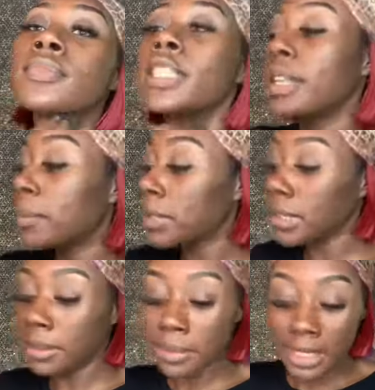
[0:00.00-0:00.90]
And I'm gonna
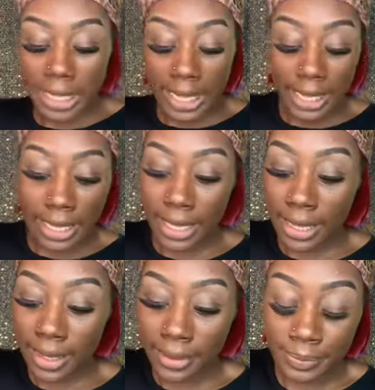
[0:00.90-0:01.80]
get my neck.
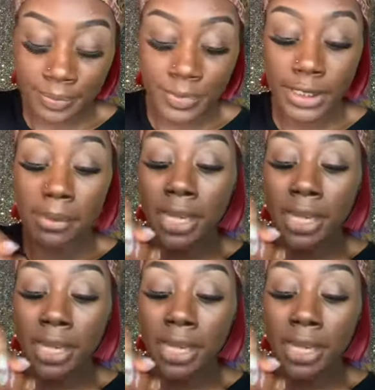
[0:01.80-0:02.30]
Let